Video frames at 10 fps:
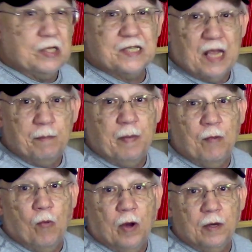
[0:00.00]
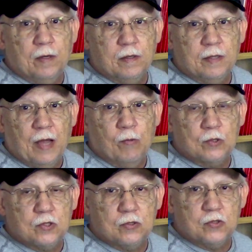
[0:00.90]
sent me one that was
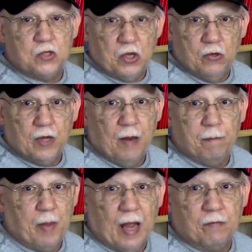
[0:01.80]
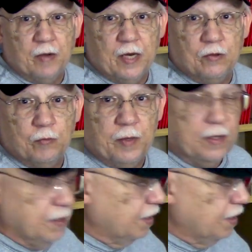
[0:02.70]
sealed and packed ready to be